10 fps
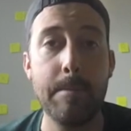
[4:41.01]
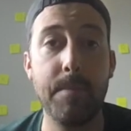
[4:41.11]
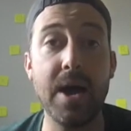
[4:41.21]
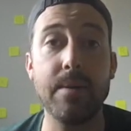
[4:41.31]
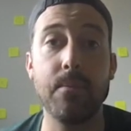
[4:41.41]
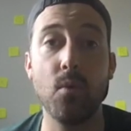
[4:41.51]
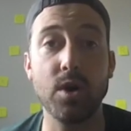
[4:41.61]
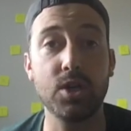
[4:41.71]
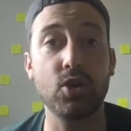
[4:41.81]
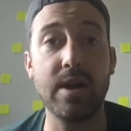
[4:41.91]
But
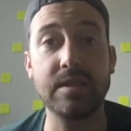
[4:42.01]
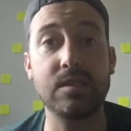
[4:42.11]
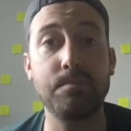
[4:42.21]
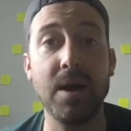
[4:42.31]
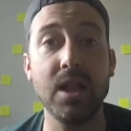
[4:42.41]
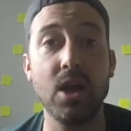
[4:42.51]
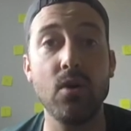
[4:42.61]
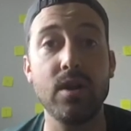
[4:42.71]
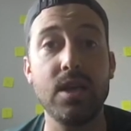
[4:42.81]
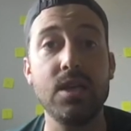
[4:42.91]
we're going to try and spell
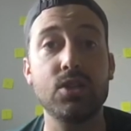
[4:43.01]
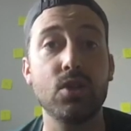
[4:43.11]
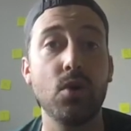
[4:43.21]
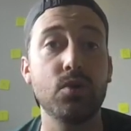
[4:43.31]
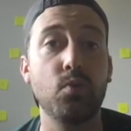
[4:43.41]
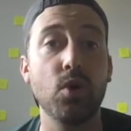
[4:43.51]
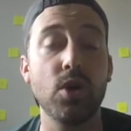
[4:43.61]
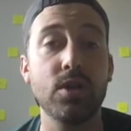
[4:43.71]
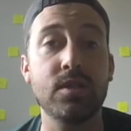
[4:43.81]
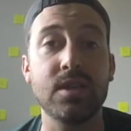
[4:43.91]
out each of those
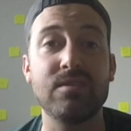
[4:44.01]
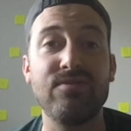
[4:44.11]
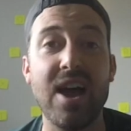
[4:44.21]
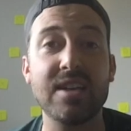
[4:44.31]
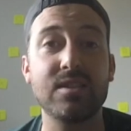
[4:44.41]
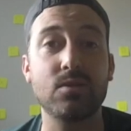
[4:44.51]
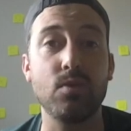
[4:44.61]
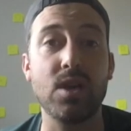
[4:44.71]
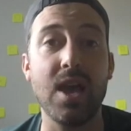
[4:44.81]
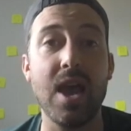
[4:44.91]
words as fast as
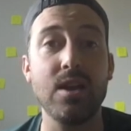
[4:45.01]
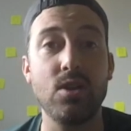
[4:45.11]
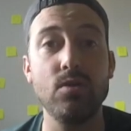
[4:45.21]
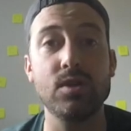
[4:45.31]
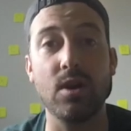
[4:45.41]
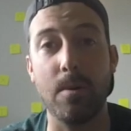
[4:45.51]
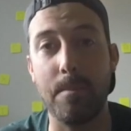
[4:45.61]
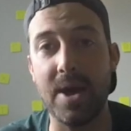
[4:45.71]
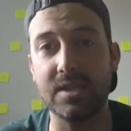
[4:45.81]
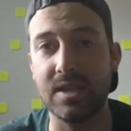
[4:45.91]
we can using our
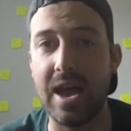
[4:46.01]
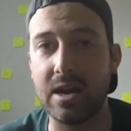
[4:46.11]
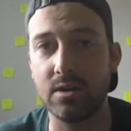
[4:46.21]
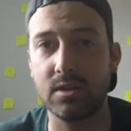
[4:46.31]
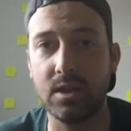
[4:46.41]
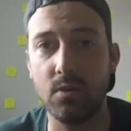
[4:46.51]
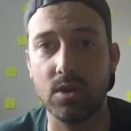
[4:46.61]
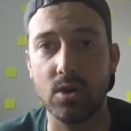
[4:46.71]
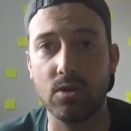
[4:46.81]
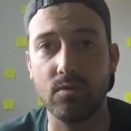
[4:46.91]
best accuracy
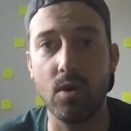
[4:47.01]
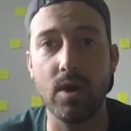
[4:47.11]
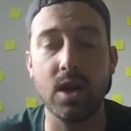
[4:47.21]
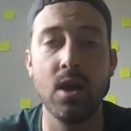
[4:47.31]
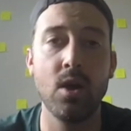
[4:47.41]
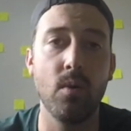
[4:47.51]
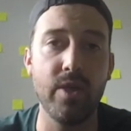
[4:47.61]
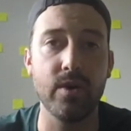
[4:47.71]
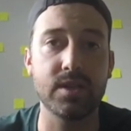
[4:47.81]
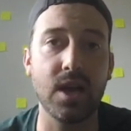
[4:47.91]
with our throwing,
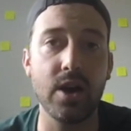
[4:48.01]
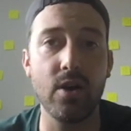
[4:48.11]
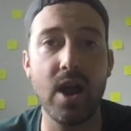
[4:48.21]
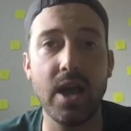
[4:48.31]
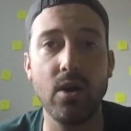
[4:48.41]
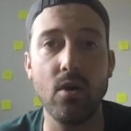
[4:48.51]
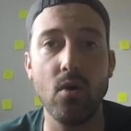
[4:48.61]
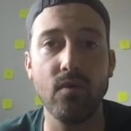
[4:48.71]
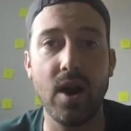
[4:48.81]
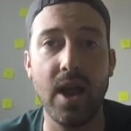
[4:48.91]
whether it's underhand or
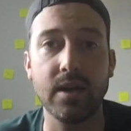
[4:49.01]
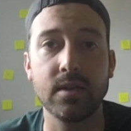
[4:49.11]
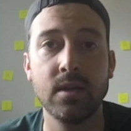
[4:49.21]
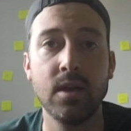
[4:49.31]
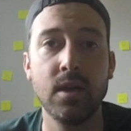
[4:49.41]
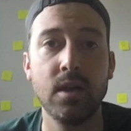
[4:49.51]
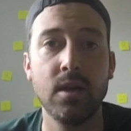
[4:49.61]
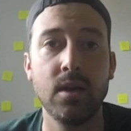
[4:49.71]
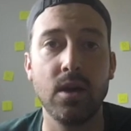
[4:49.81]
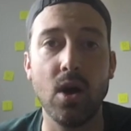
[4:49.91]
overhand.
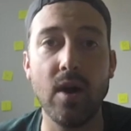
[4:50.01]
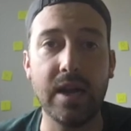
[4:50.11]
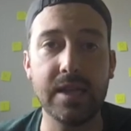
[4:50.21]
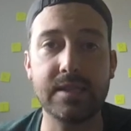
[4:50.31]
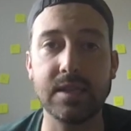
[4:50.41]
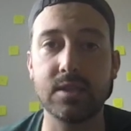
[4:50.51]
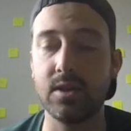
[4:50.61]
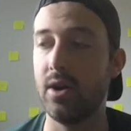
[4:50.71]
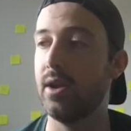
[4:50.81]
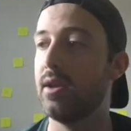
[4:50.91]
All right, let's get
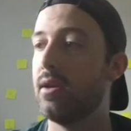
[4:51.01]
started.